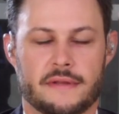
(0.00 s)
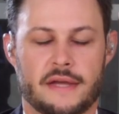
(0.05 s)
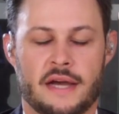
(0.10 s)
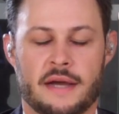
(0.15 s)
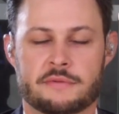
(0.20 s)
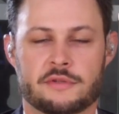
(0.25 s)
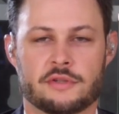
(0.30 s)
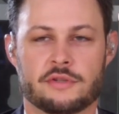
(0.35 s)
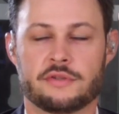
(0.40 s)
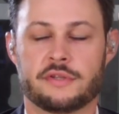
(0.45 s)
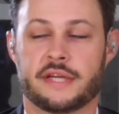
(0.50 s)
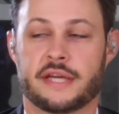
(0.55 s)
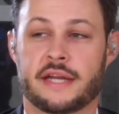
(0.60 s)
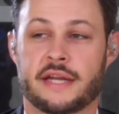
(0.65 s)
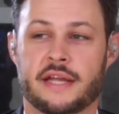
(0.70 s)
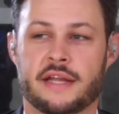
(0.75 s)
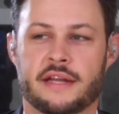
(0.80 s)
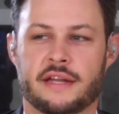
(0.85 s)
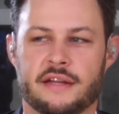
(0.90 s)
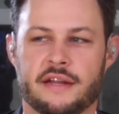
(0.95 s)
Absolutely,
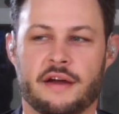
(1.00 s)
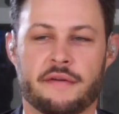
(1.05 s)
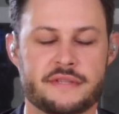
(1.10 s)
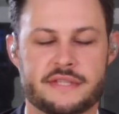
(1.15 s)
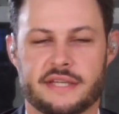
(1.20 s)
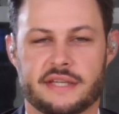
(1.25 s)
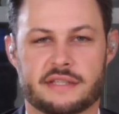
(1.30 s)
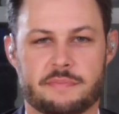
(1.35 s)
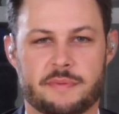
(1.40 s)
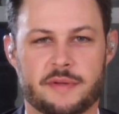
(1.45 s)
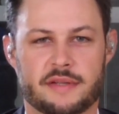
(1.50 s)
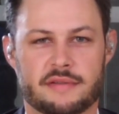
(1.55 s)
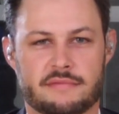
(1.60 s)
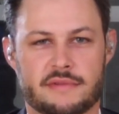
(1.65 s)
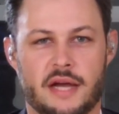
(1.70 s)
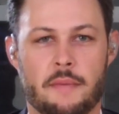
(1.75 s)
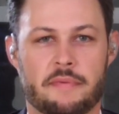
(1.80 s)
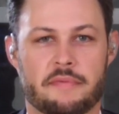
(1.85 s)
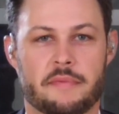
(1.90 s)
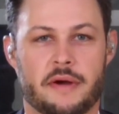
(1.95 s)
and obviously it's been
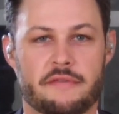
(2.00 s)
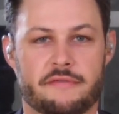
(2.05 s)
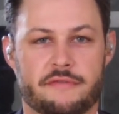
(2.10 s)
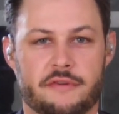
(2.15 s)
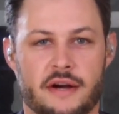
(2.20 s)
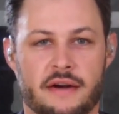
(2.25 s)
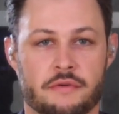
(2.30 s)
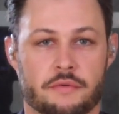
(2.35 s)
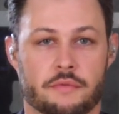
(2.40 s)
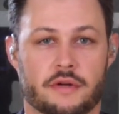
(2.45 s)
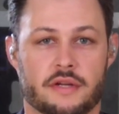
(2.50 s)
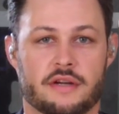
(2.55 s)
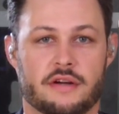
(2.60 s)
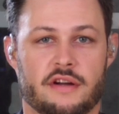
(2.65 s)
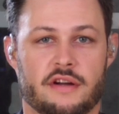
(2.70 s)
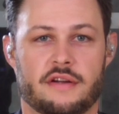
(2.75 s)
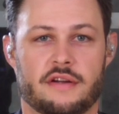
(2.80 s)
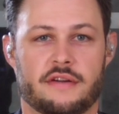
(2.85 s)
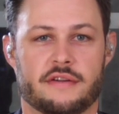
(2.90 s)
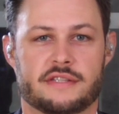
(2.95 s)
top of mind for everyone
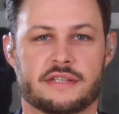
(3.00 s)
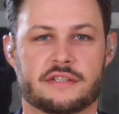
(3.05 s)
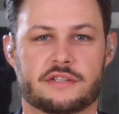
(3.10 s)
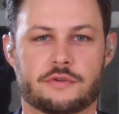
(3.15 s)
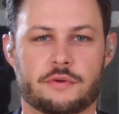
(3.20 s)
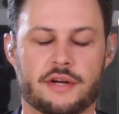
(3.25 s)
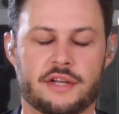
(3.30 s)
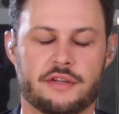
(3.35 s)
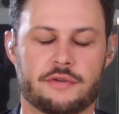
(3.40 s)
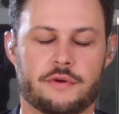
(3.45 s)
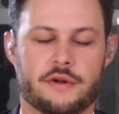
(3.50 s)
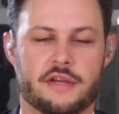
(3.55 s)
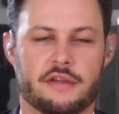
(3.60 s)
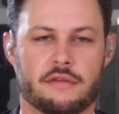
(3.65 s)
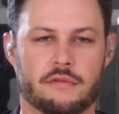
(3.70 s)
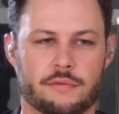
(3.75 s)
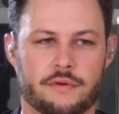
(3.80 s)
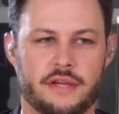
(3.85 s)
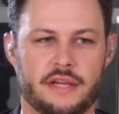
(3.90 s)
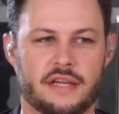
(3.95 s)
since
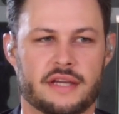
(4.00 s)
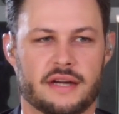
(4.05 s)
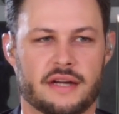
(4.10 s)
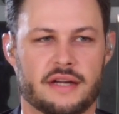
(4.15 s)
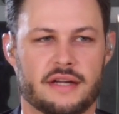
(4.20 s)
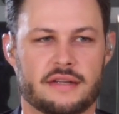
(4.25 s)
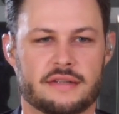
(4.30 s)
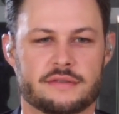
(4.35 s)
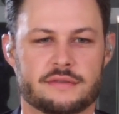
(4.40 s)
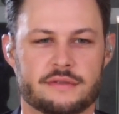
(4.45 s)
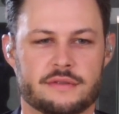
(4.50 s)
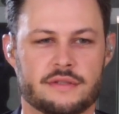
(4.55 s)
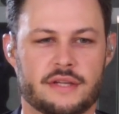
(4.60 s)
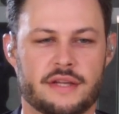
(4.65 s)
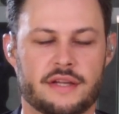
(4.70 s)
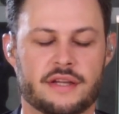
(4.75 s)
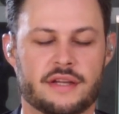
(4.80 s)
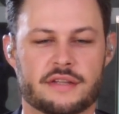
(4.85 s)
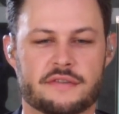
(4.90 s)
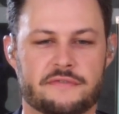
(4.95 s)
2023.
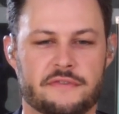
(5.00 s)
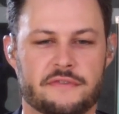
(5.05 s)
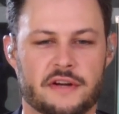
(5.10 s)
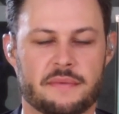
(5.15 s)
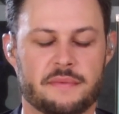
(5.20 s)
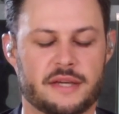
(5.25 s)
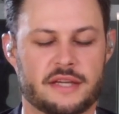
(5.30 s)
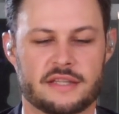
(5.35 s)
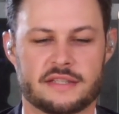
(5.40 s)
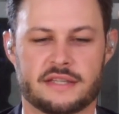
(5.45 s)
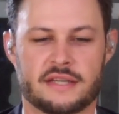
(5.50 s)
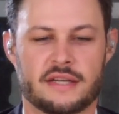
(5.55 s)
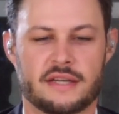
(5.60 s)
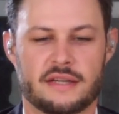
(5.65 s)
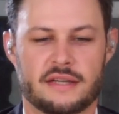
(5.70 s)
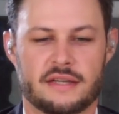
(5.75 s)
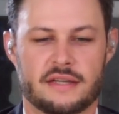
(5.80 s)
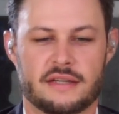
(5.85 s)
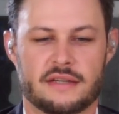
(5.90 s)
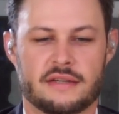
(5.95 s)
It's funny because
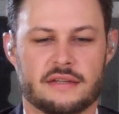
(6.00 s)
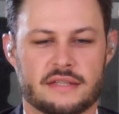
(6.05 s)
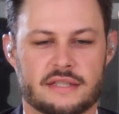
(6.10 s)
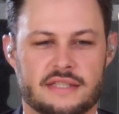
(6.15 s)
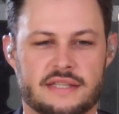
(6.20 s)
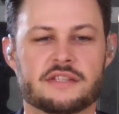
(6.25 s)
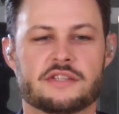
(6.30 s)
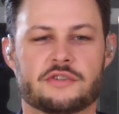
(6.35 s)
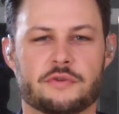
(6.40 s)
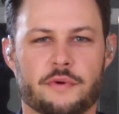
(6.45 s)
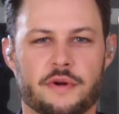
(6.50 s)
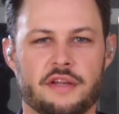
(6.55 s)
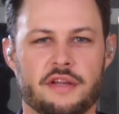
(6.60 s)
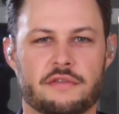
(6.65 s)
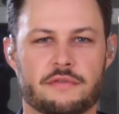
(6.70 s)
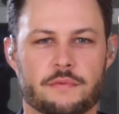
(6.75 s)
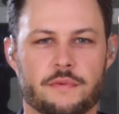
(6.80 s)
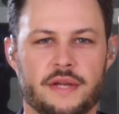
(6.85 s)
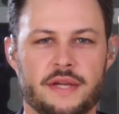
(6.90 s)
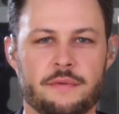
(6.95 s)
since
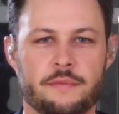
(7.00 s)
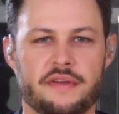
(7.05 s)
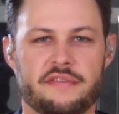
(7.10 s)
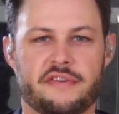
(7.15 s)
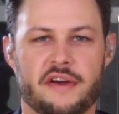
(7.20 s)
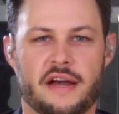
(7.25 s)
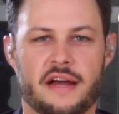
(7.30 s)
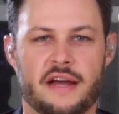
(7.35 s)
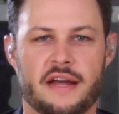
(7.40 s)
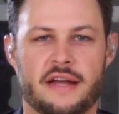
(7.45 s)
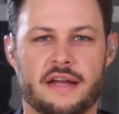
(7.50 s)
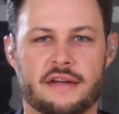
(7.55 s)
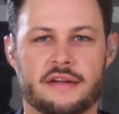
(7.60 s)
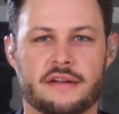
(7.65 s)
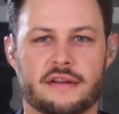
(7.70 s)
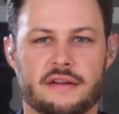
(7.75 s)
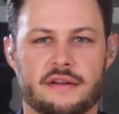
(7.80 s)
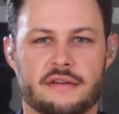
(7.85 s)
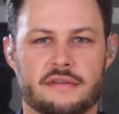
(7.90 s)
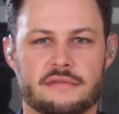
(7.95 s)
23 we've had
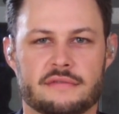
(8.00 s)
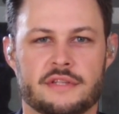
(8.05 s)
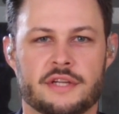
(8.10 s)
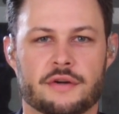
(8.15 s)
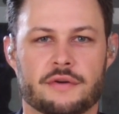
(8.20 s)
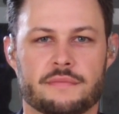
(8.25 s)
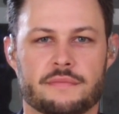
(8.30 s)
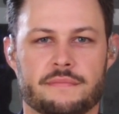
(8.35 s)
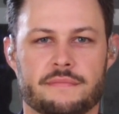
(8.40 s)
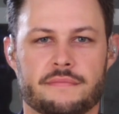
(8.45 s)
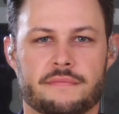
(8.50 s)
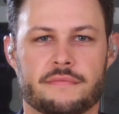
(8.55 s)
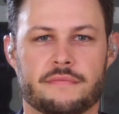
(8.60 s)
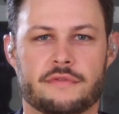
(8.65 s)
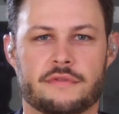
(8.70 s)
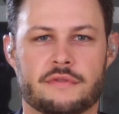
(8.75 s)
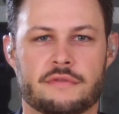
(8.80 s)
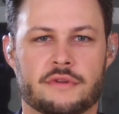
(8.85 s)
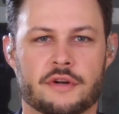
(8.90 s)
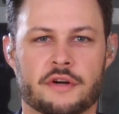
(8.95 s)

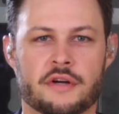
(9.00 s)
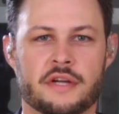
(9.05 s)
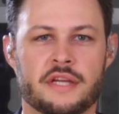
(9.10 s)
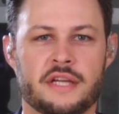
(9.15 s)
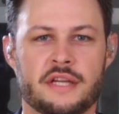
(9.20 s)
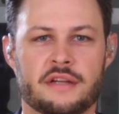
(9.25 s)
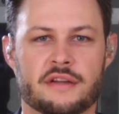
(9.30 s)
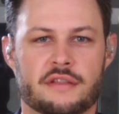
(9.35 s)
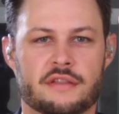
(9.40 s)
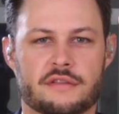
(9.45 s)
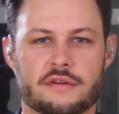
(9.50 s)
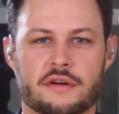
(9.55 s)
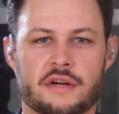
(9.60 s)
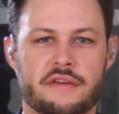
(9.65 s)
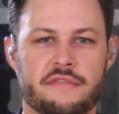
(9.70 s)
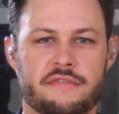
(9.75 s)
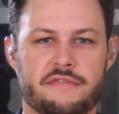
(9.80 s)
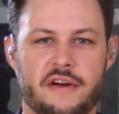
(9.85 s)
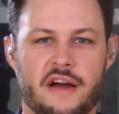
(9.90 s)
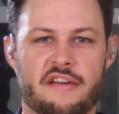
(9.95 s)
30 to
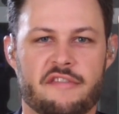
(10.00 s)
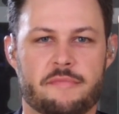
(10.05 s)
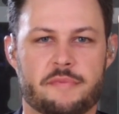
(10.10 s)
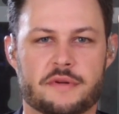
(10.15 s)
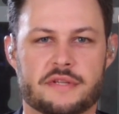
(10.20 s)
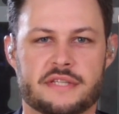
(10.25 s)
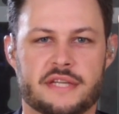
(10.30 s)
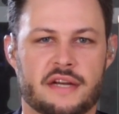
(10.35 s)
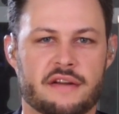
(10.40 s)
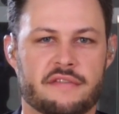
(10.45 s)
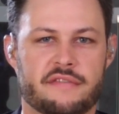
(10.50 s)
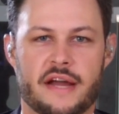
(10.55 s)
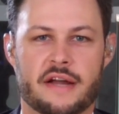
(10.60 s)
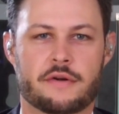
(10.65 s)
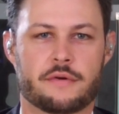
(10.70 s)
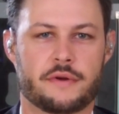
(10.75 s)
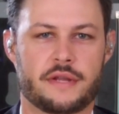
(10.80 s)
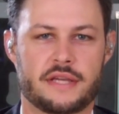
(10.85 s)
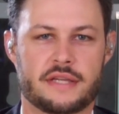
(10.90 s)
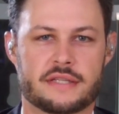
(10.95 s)
35% of
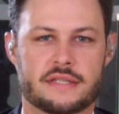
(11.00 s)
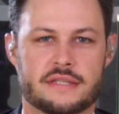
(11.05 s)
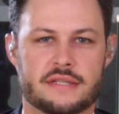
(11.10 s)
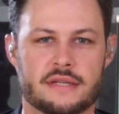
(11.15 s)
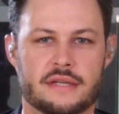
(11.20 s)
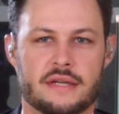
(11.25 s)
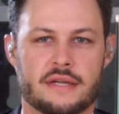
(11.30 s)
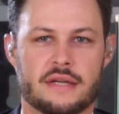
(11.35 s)
equities